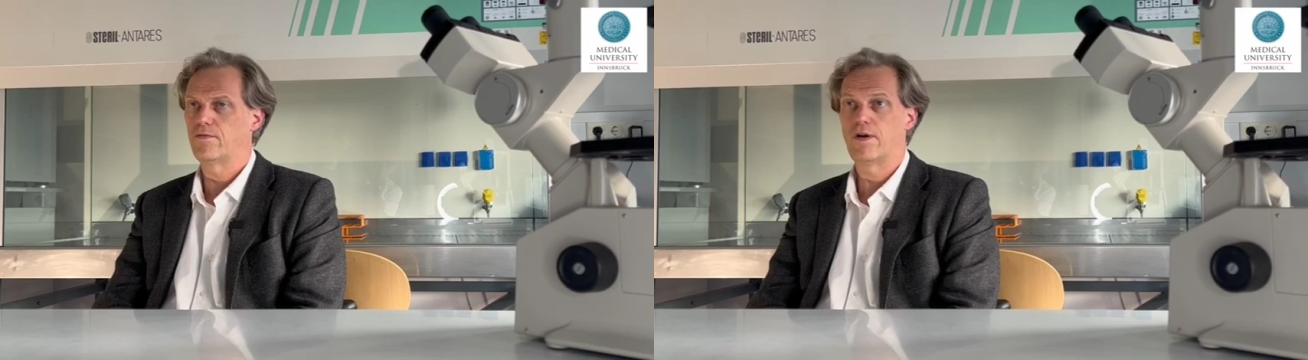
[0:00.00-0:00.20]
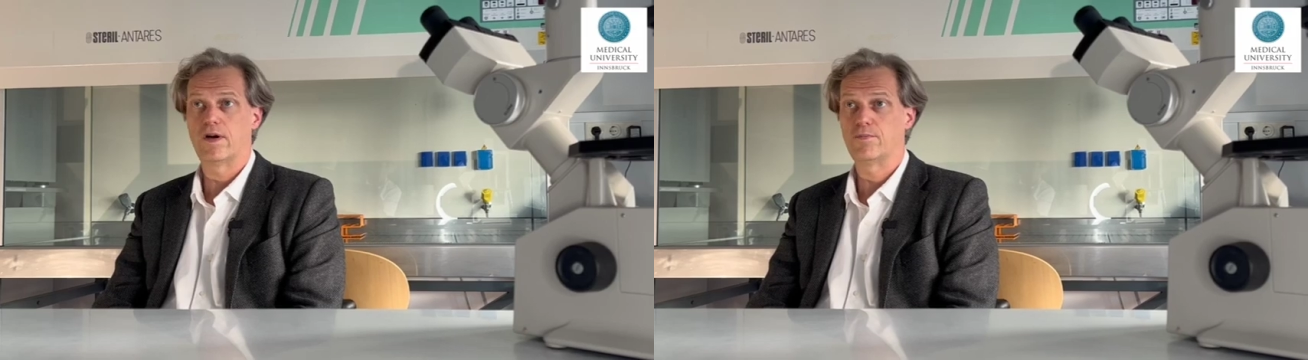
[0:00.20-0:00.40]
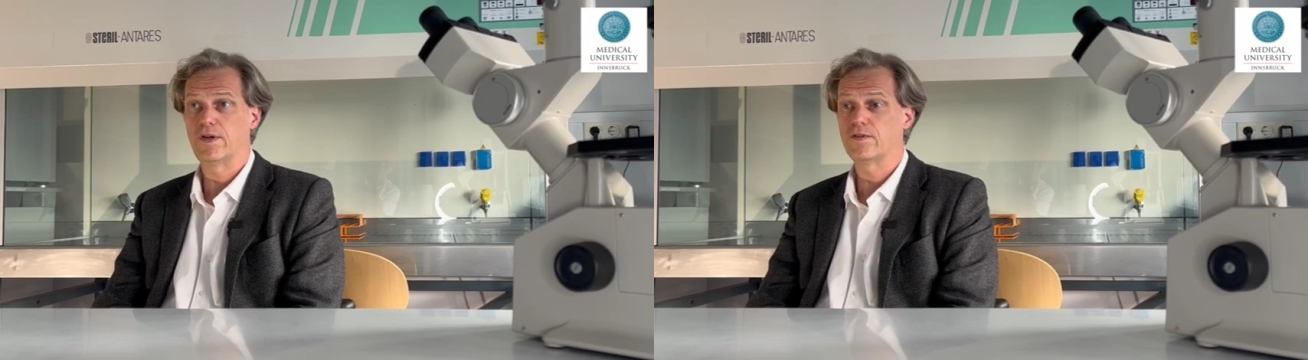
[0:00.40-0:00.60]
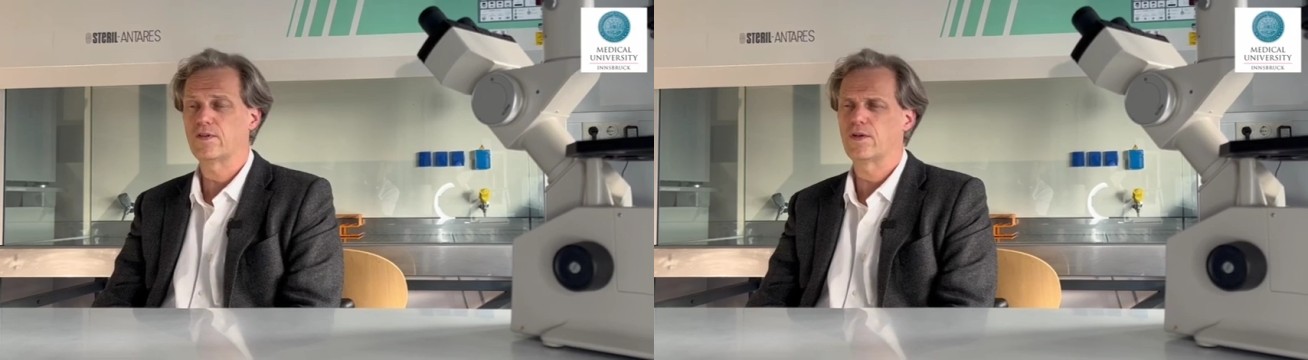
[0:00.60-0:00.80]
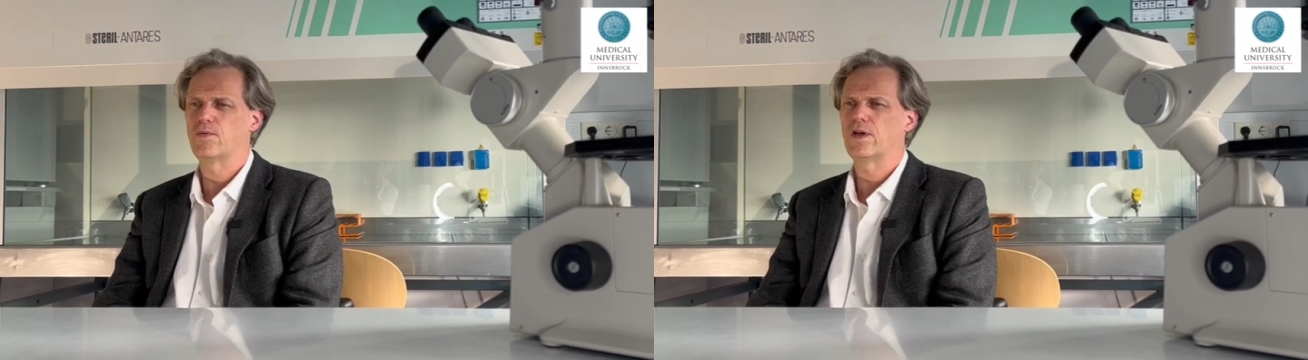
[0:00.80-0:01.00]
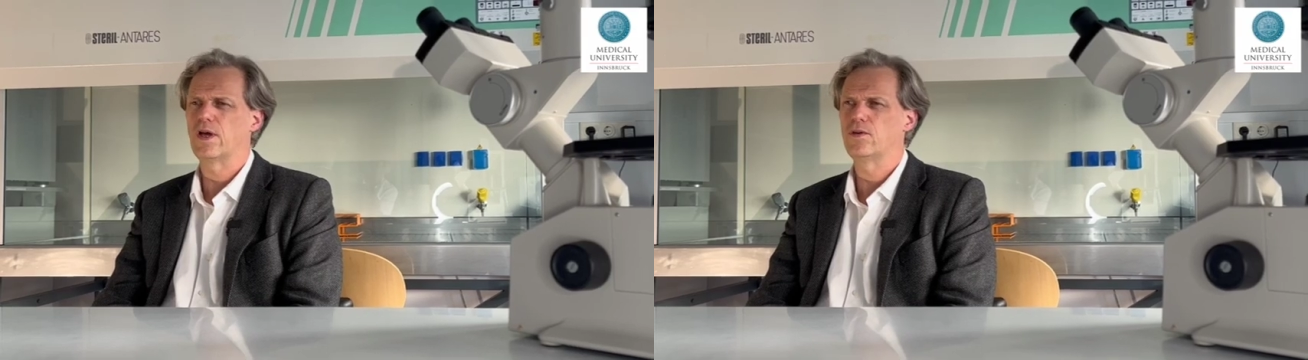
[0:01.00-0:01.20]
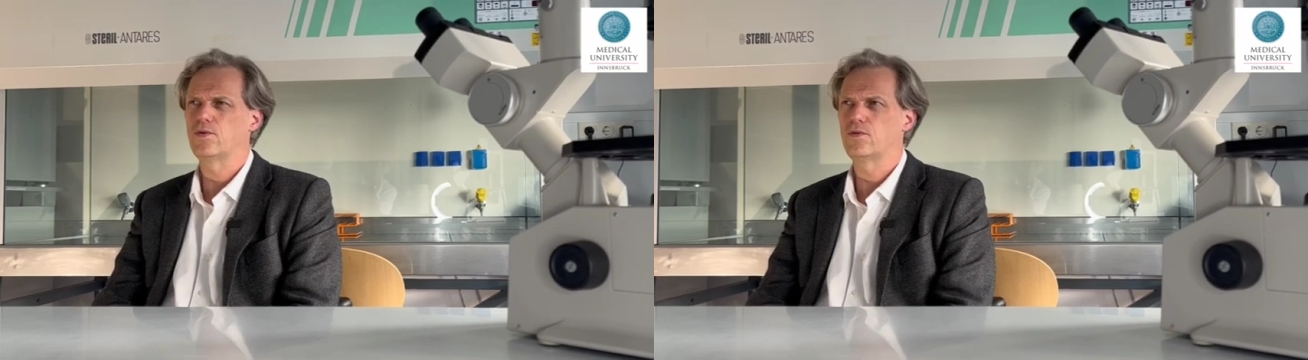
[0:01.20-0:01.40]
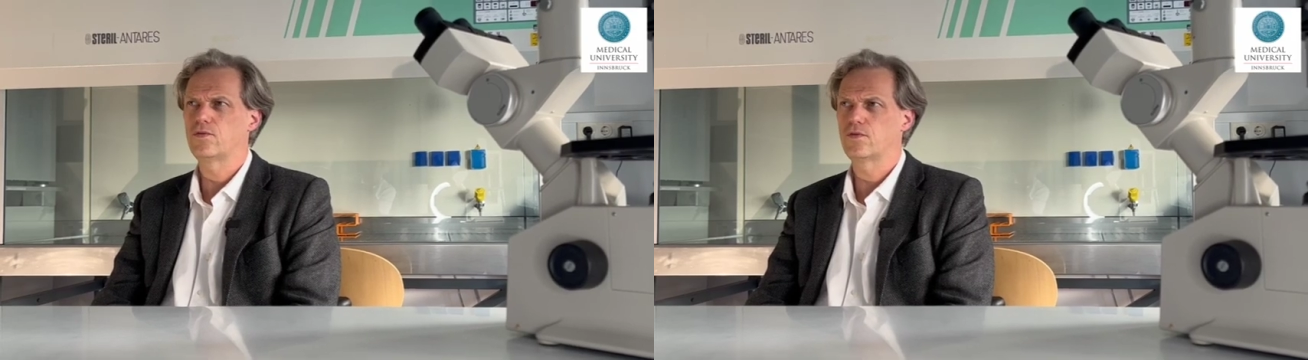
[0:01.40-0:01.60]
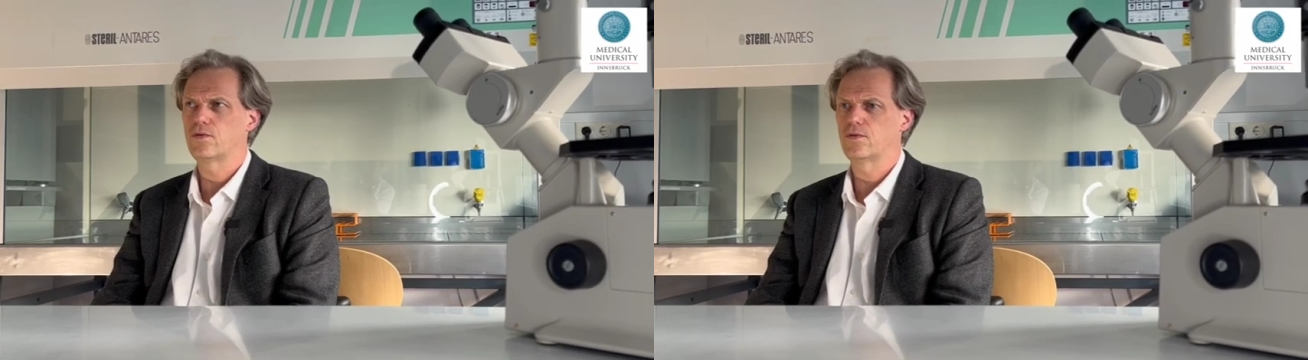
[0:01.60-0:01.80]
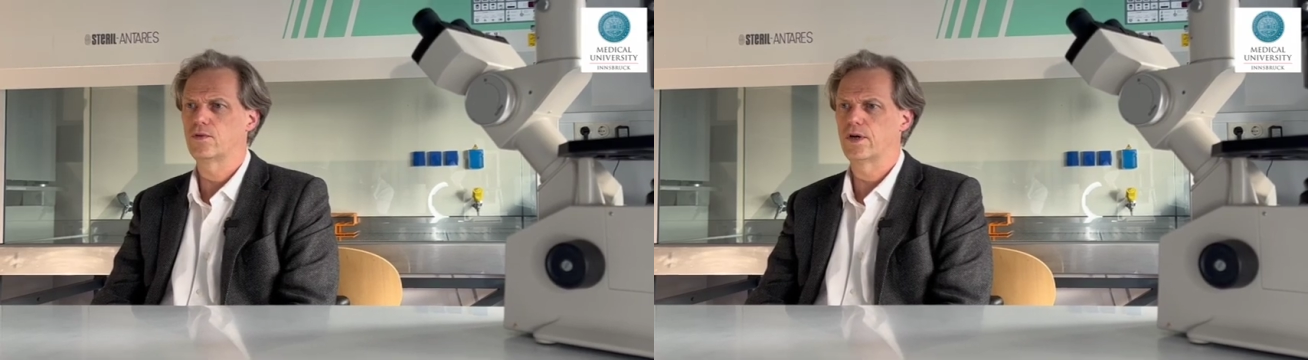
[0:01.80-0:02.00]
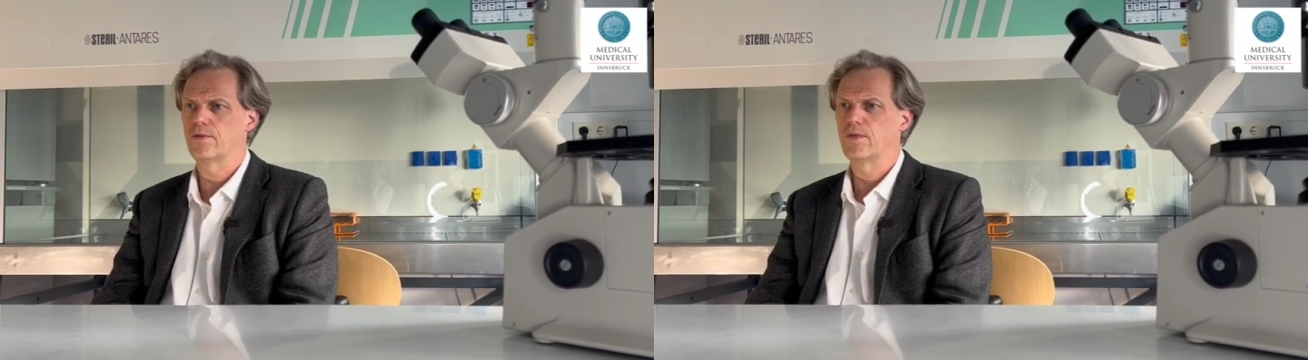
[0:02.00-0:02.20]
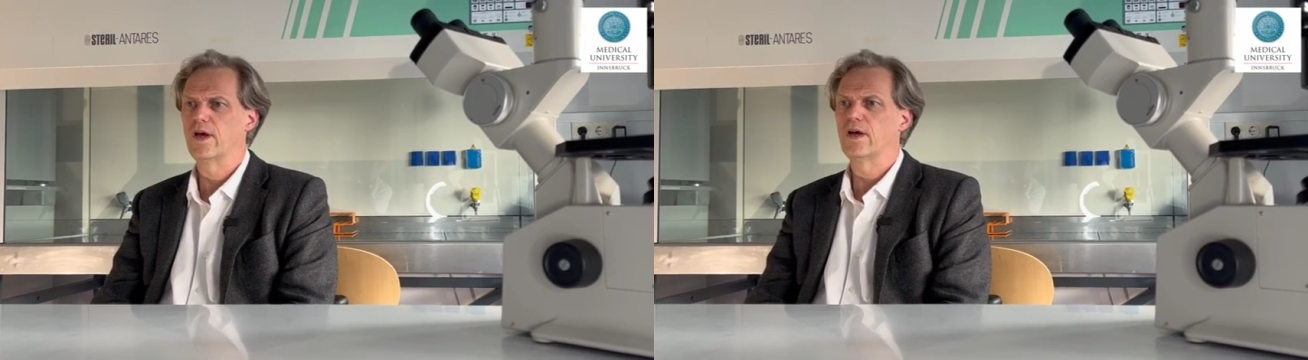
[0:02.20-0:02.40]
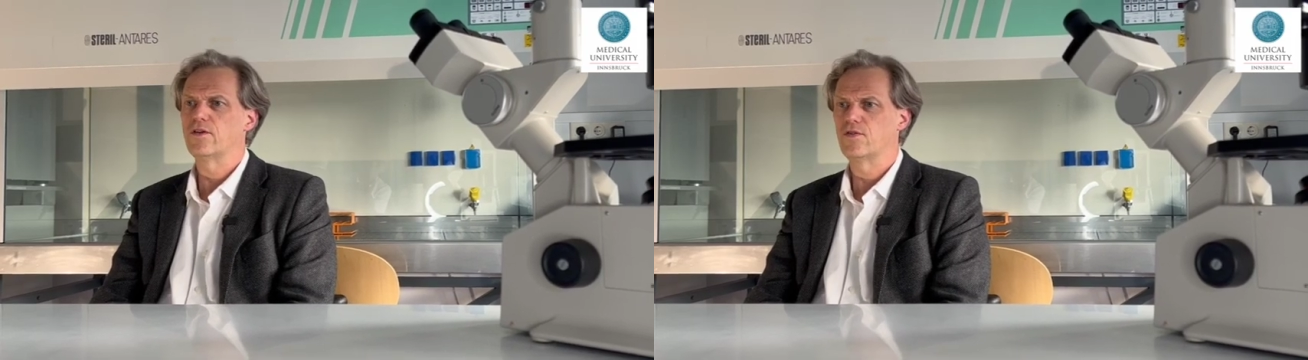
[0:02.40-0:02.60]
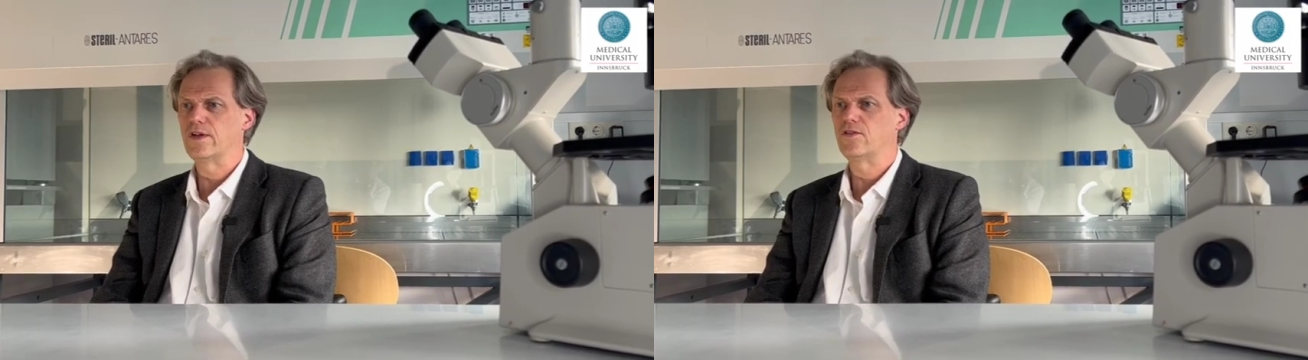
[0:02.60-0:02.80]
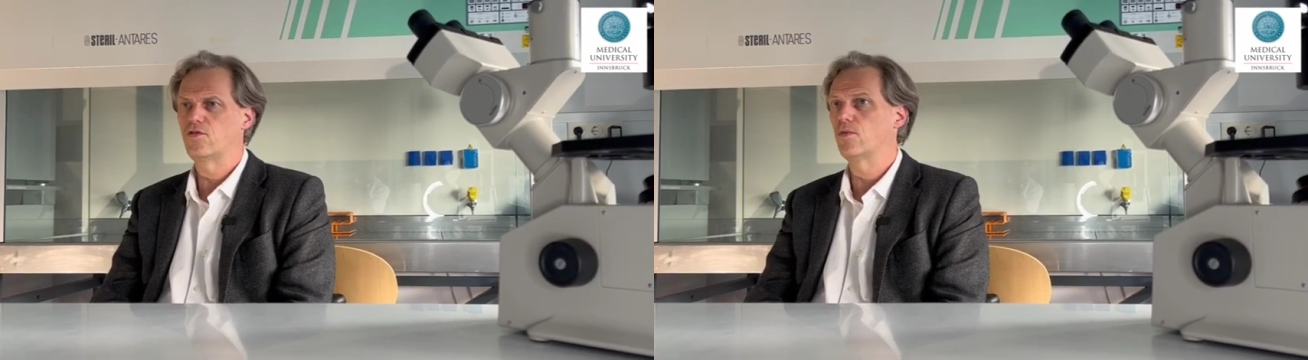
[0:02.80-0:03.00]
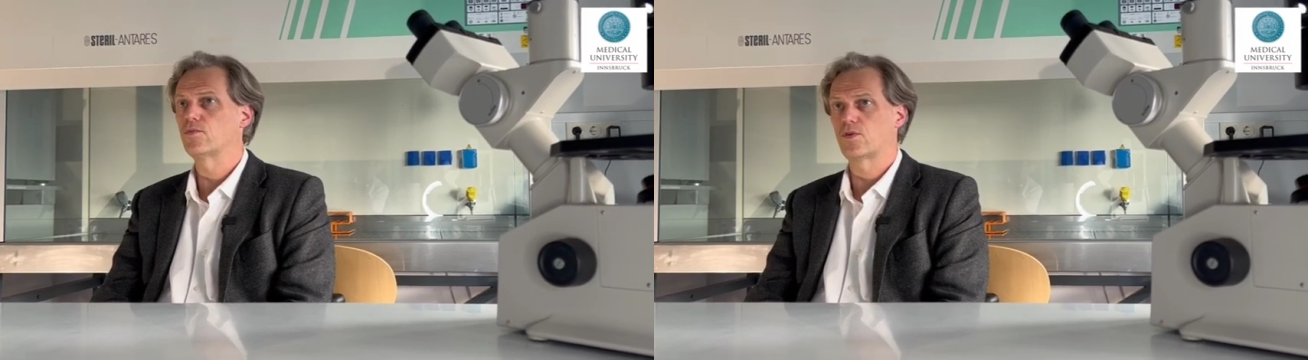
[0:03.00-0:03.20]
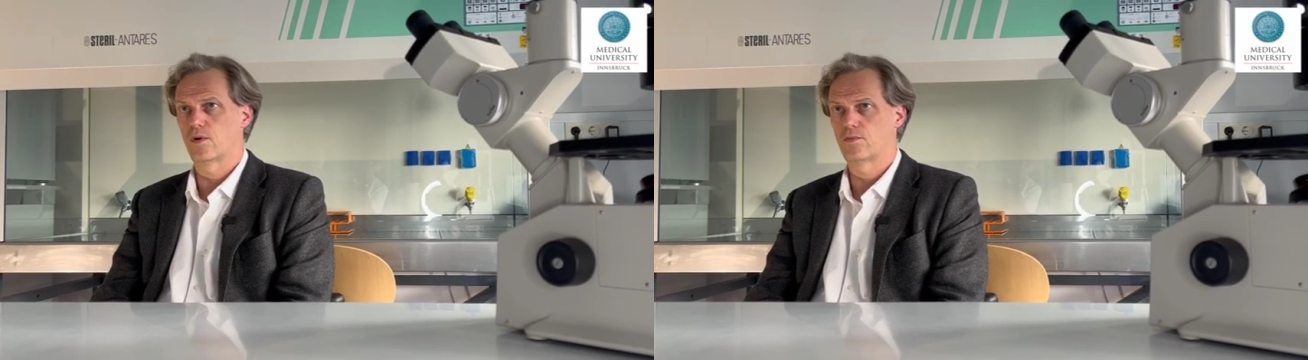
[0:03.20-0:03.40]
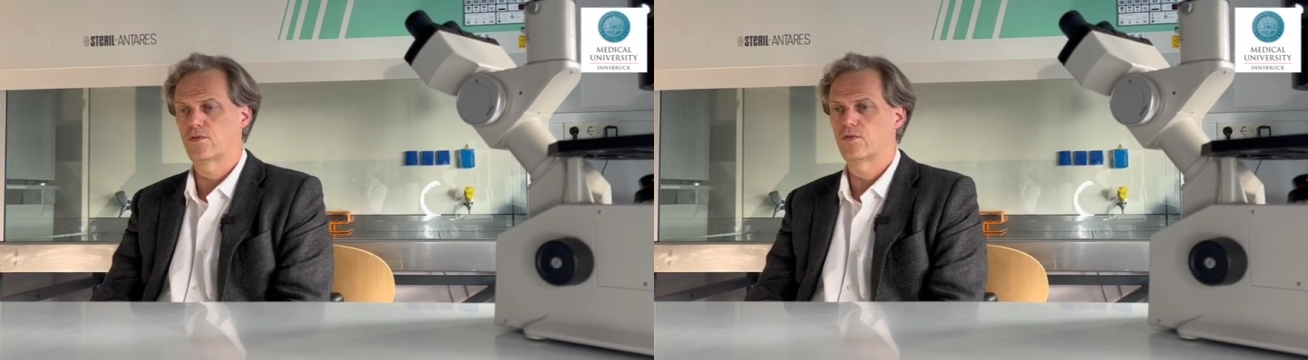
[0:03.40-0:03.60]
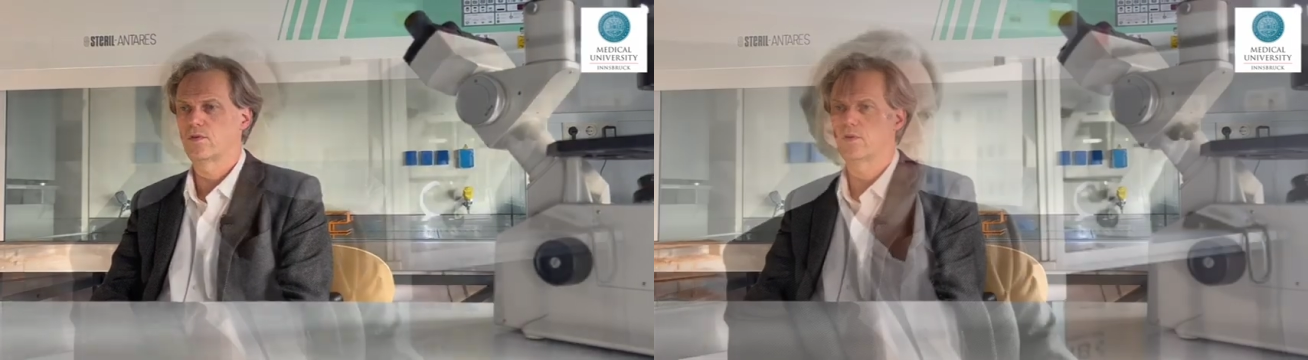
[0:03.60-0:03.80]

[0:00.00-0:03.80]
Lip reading: therapies that we can use to treat symptoms.